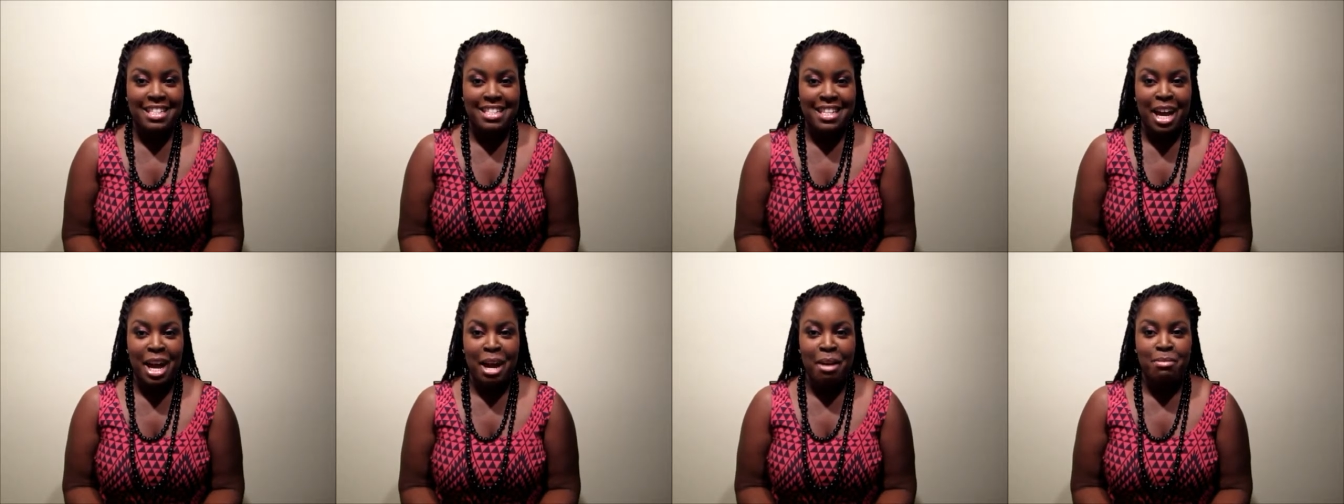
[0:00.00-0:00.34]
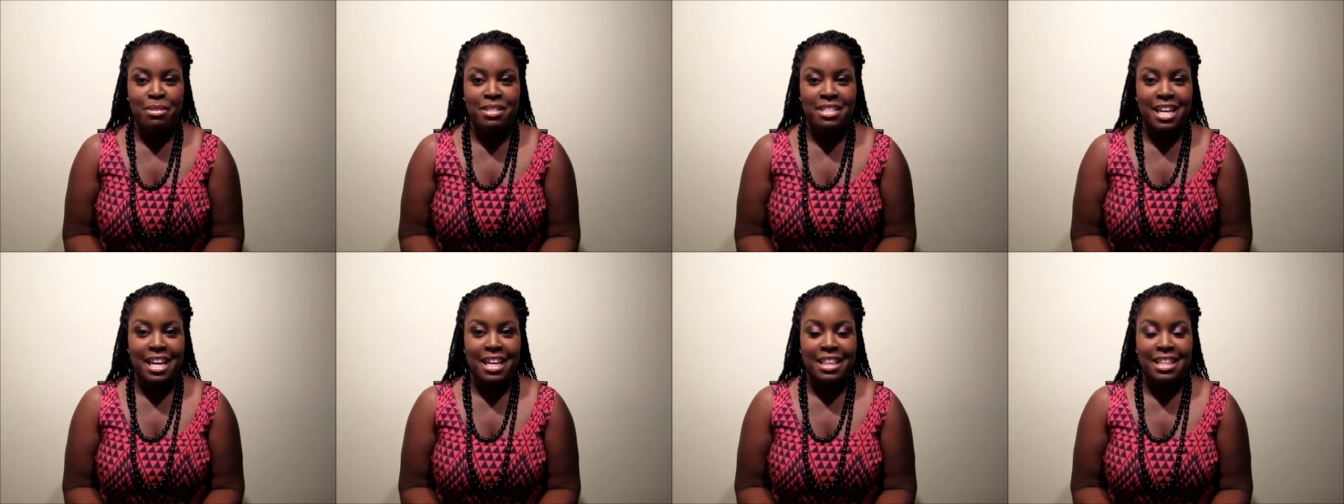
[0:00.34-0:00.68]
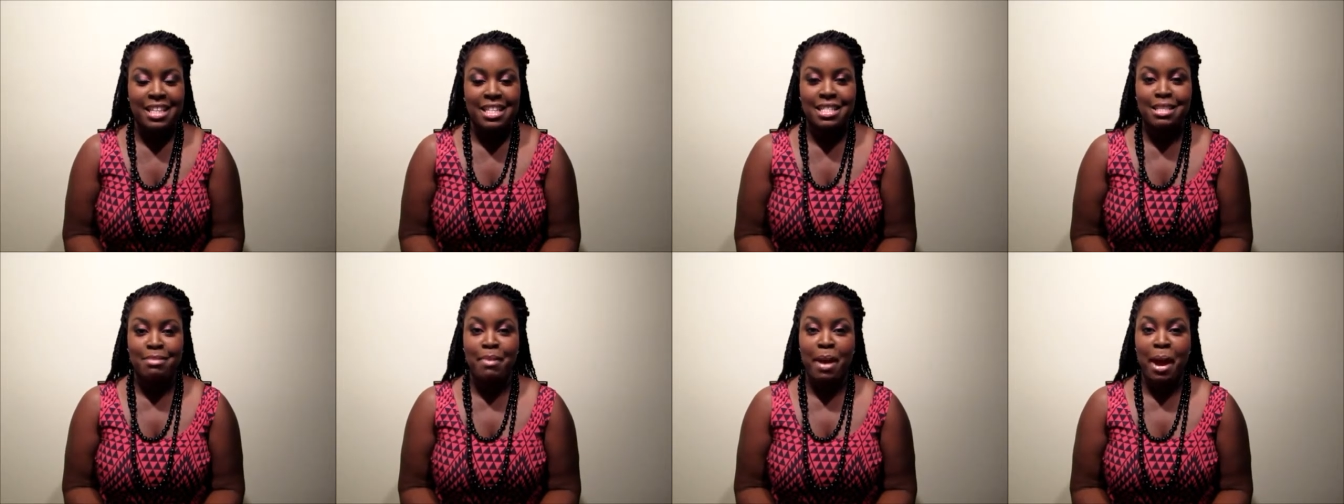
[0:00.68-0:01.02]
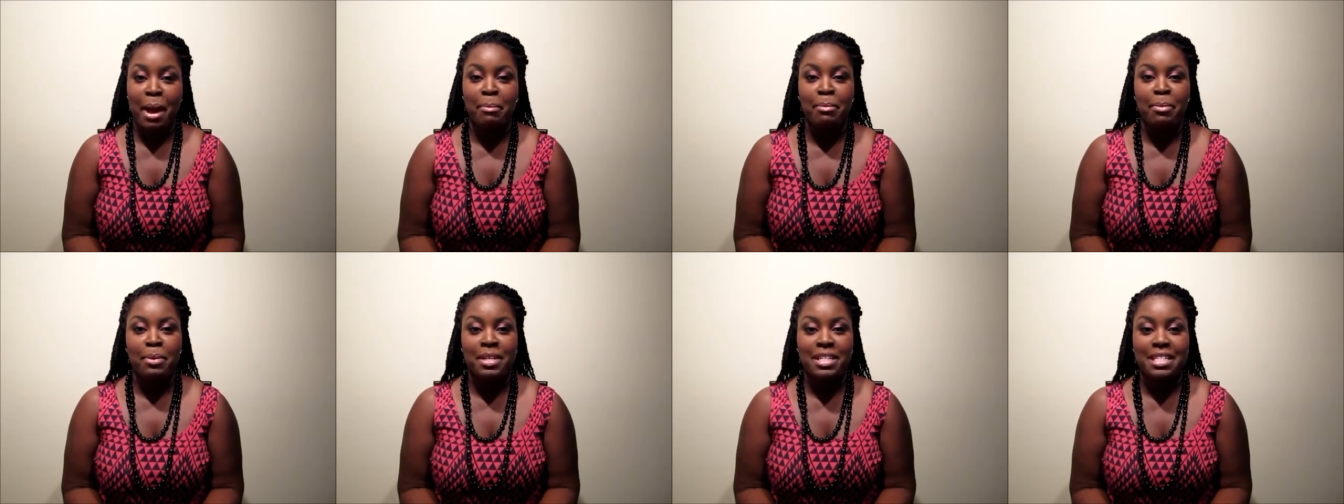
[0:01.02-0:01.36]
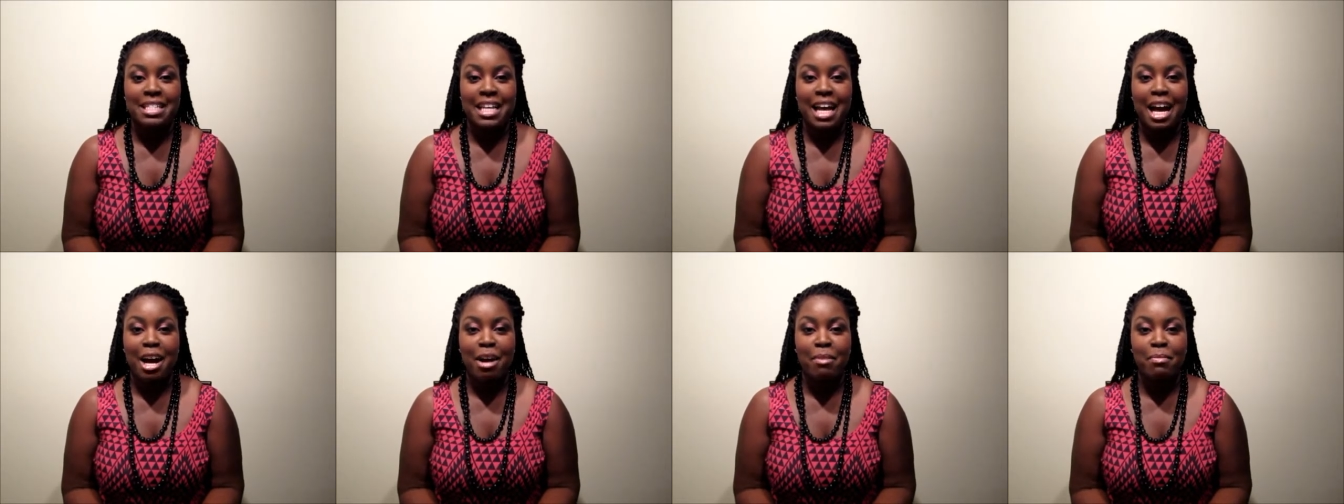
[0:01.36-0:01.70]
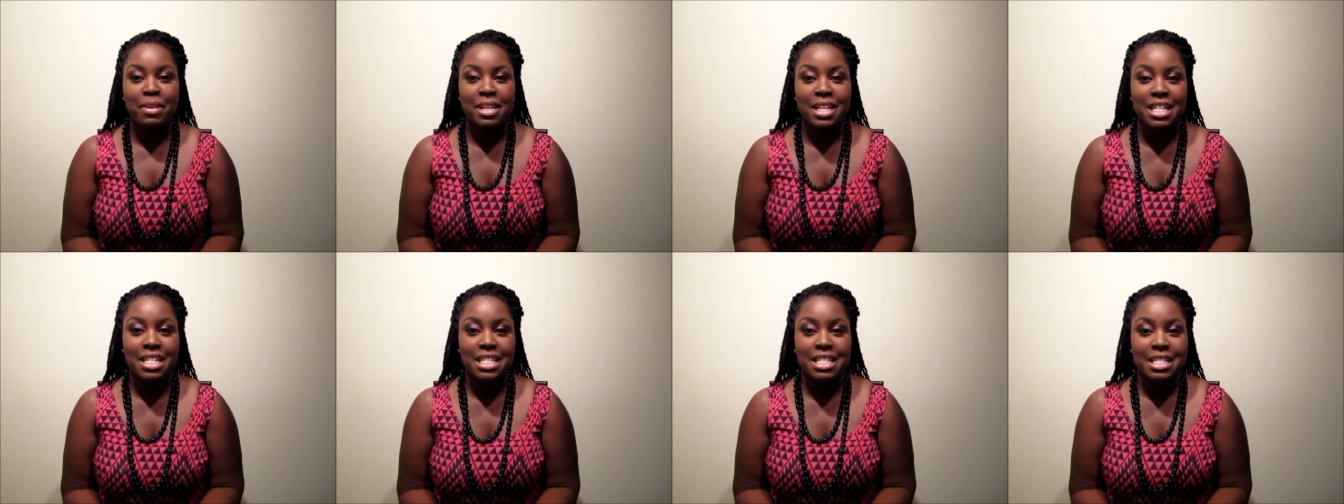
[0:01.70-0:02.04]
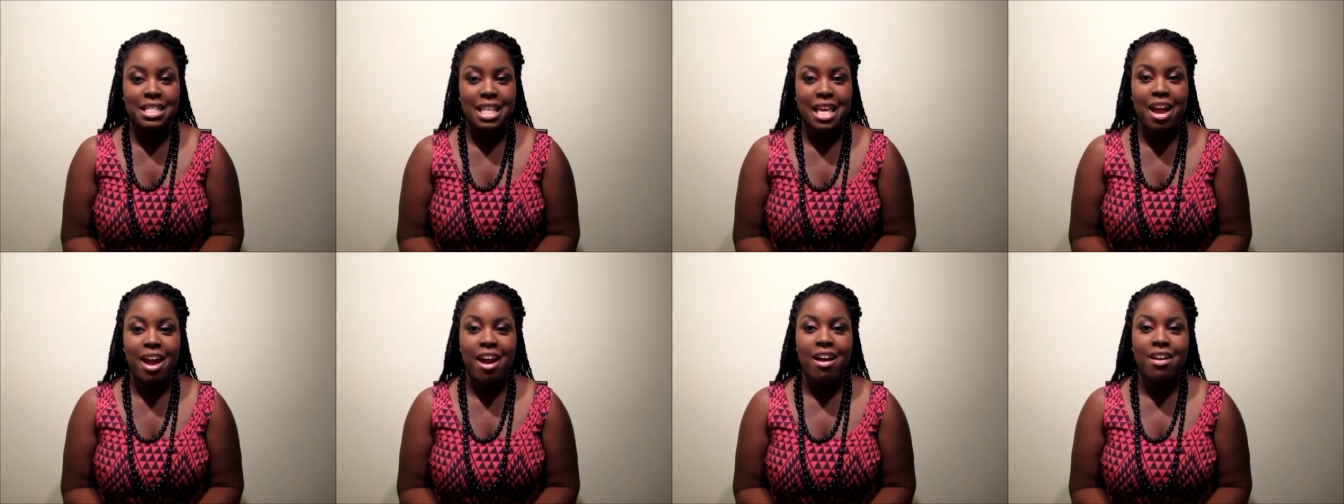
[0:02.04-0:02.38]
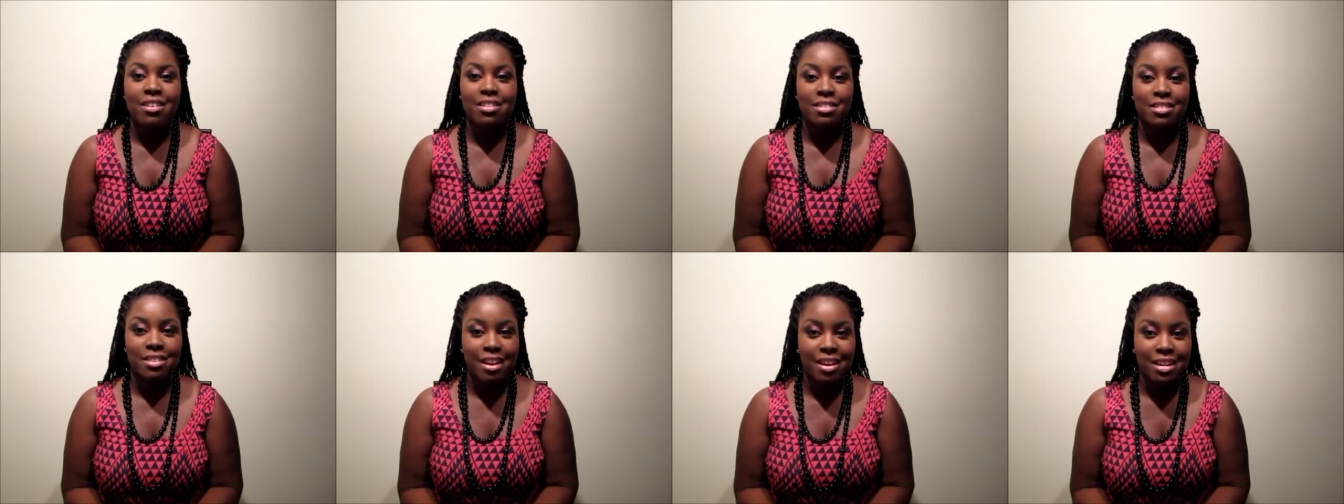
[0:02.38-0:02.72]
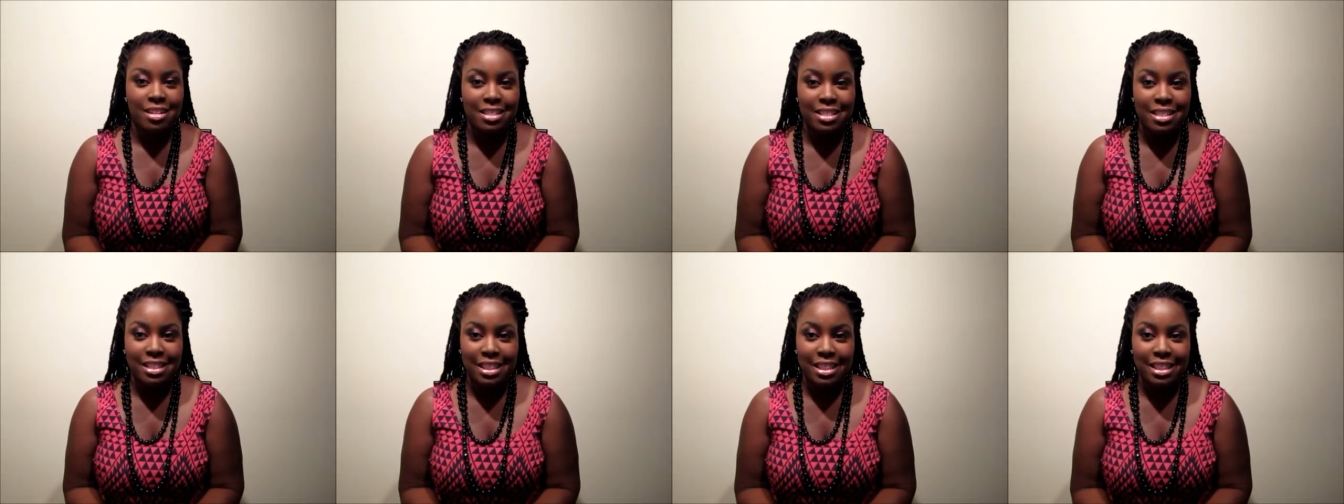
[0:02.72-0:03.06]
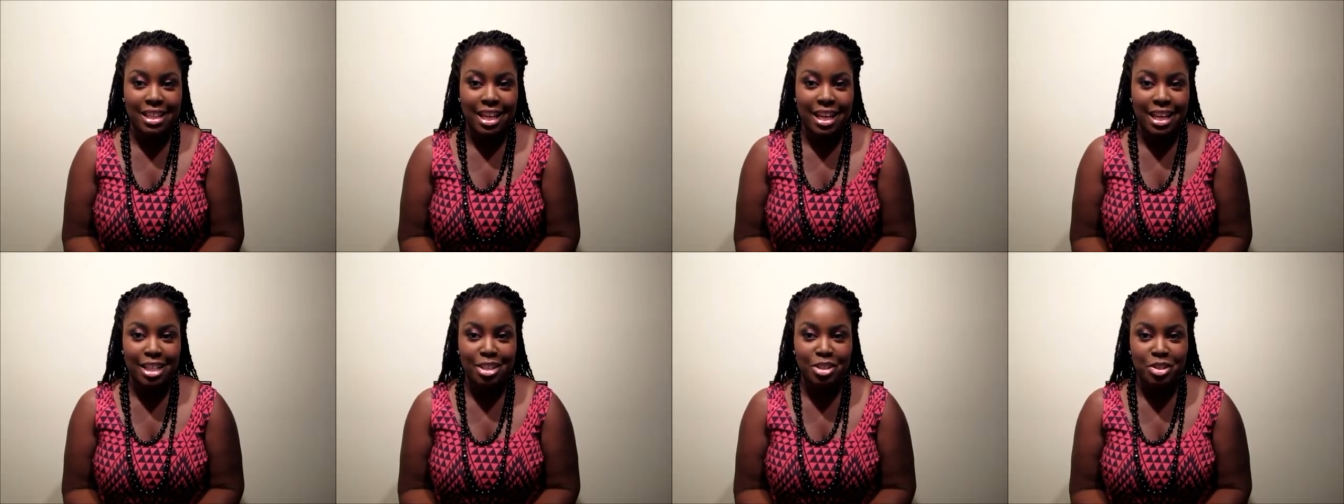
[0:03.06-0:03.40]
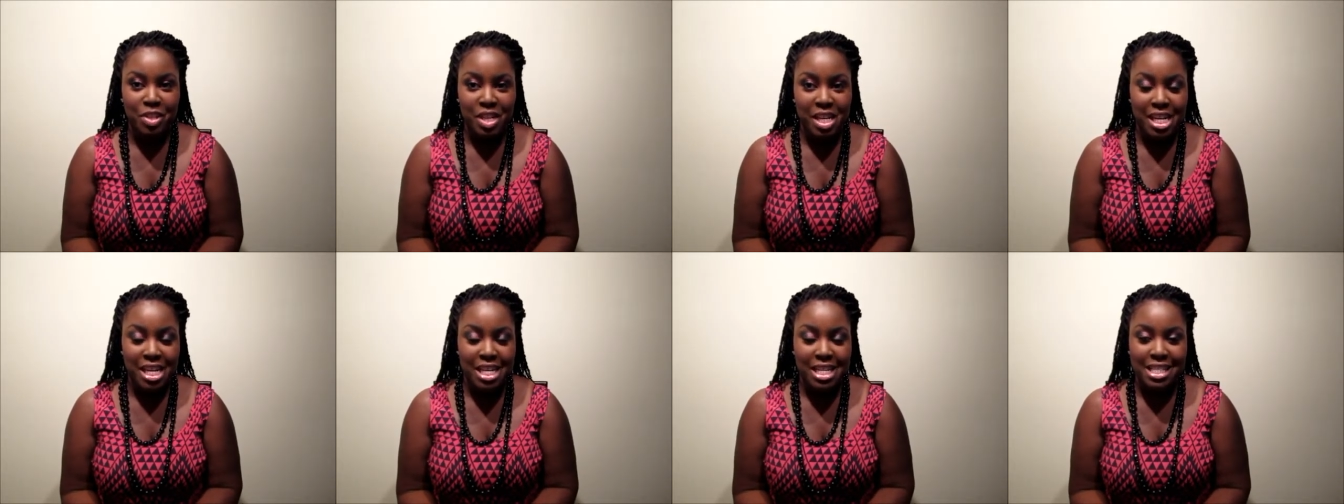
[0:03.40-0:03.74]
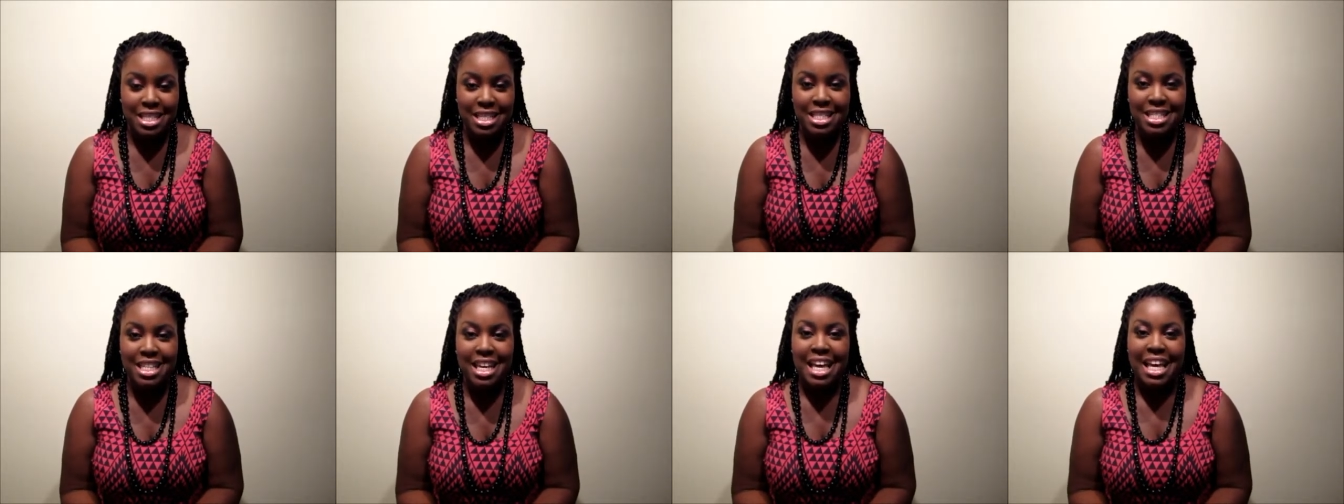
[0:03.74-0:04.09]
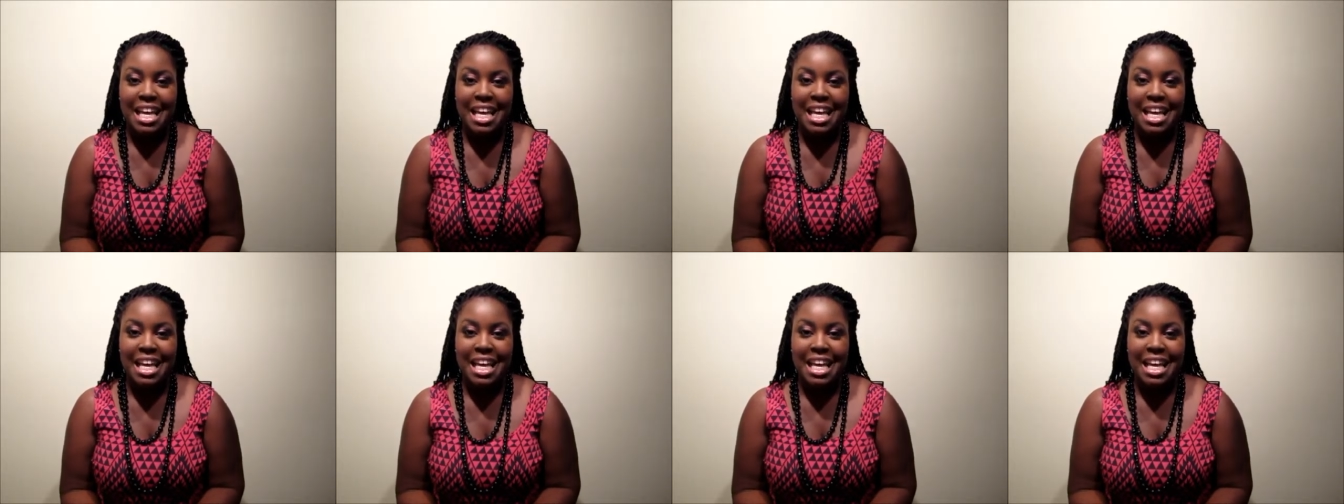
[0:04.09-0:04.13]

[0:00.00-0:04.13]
time to take these bad boys out because they are starting to look like dreads.